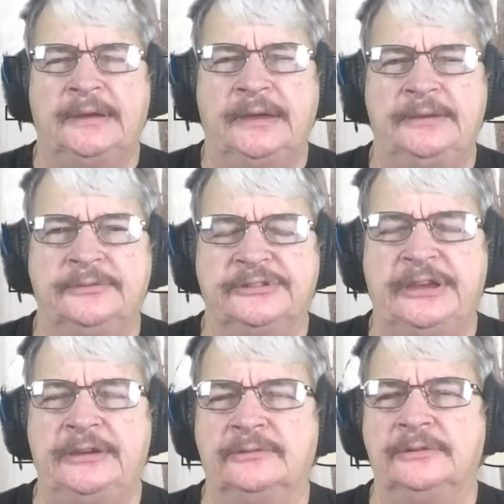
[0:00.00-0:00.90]
he was
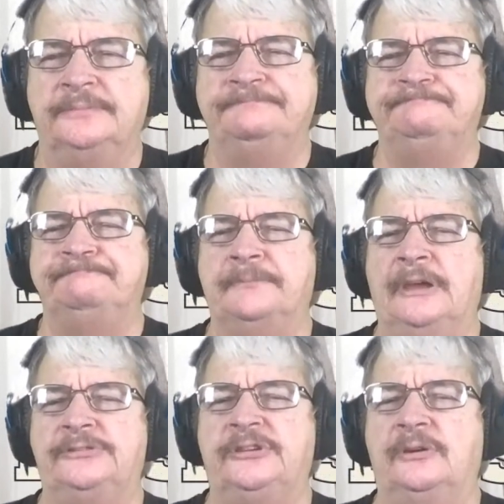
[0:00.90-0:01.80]
killed.
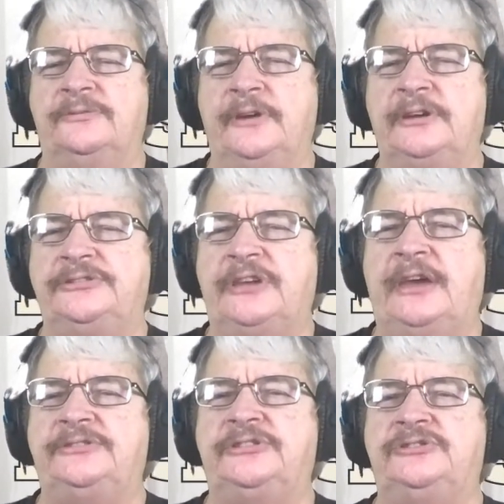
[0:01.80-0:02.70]
So very
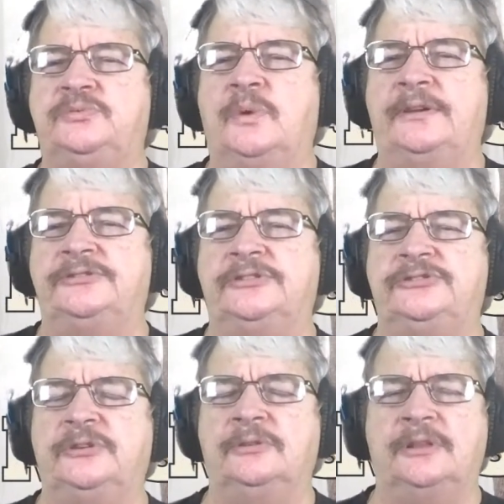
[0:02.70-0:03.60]
sad situation.
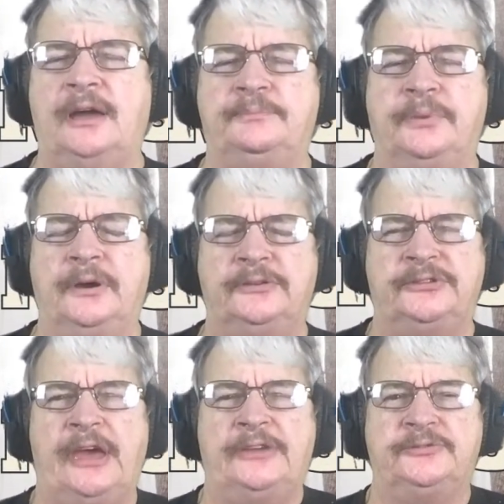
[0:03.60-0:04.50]
So a lot of prayers,
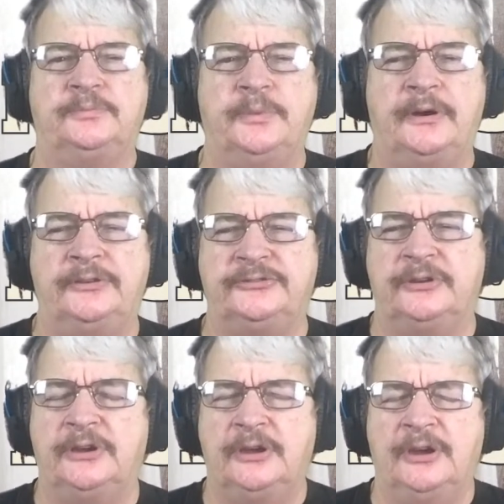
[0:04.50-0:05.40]
asked for prayers
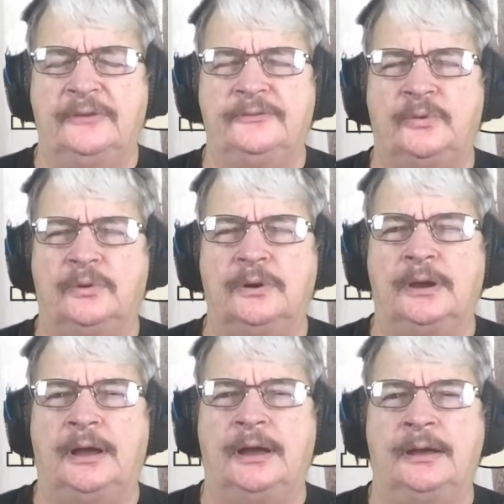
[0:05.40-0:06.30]
for
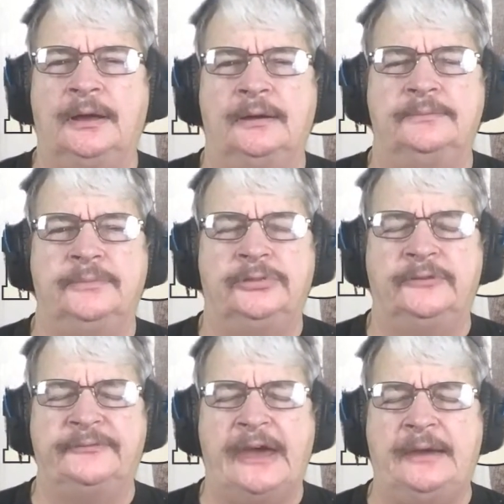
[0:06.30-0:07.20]
the
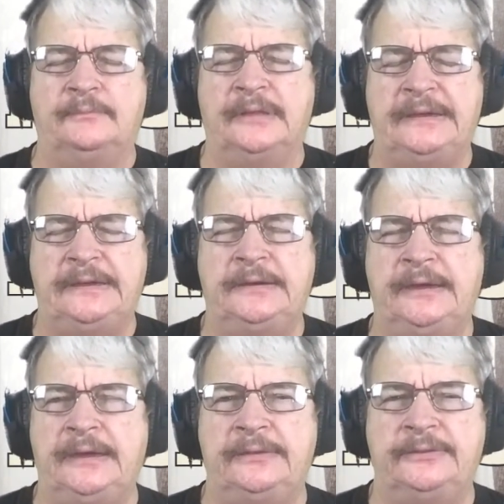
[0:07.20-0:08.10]
family
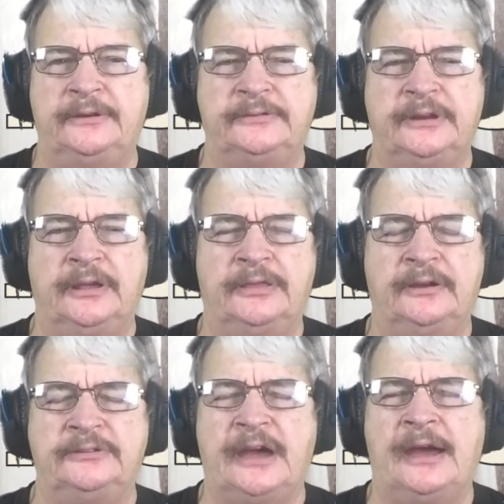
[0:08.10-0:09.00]
and
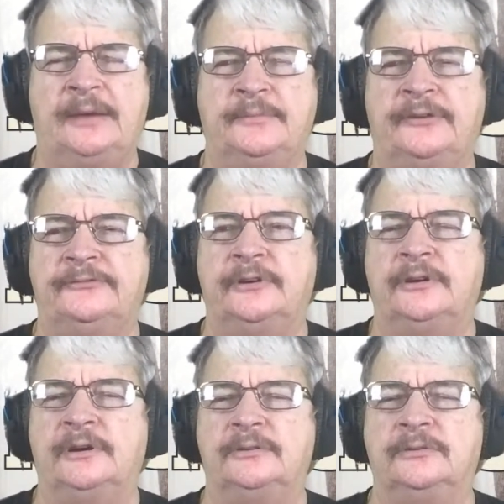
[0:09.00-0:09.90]
their time
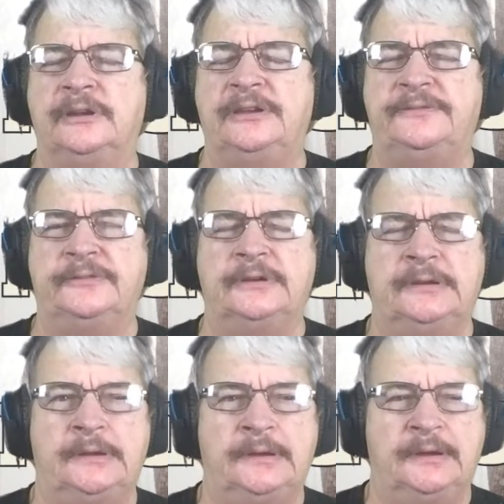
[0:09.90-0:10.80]
of grief.
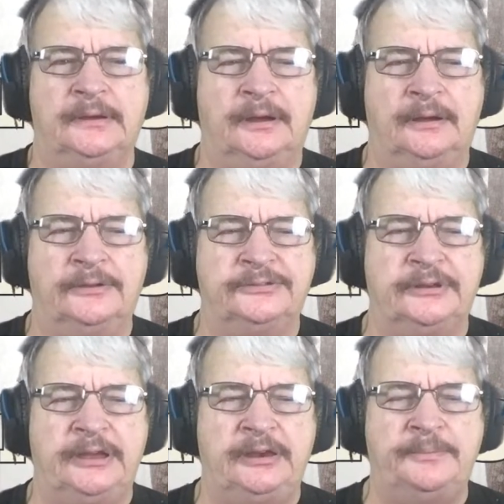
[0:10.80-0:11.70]
Because and
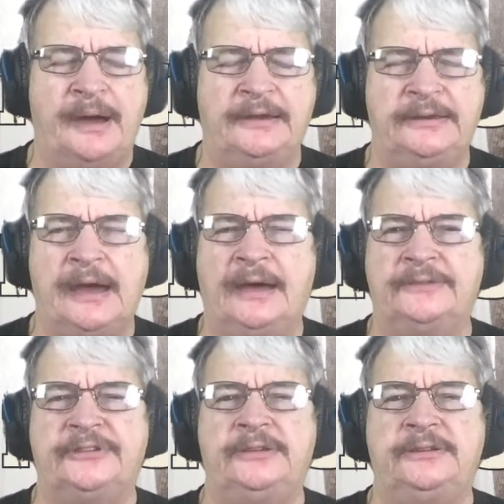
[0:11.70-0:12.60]
anybody
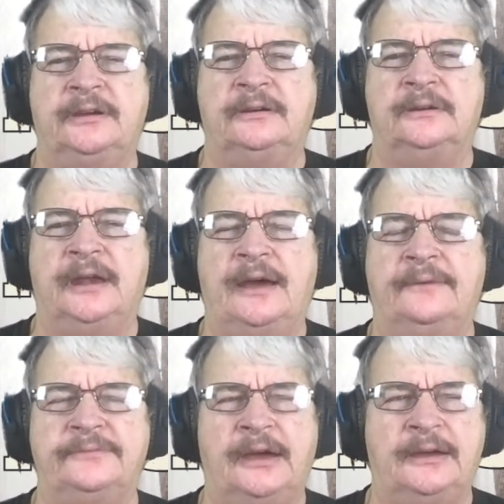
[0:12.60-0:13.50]
dies that young,
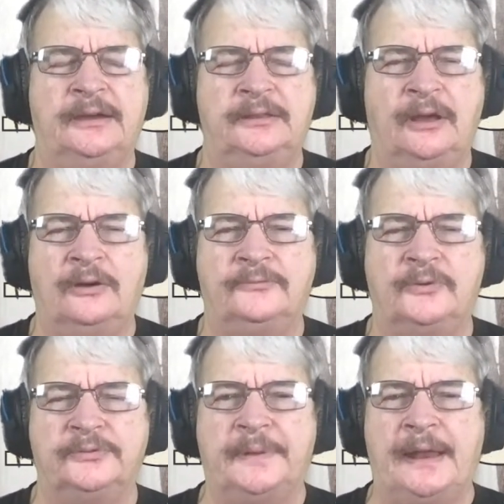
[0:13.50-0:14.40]
and in law
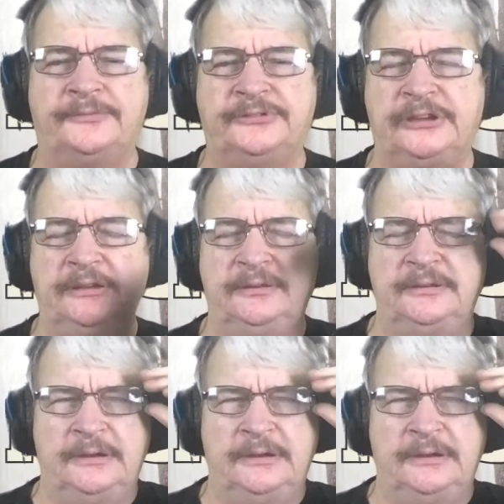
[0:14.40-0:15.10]
enforcement, I've seen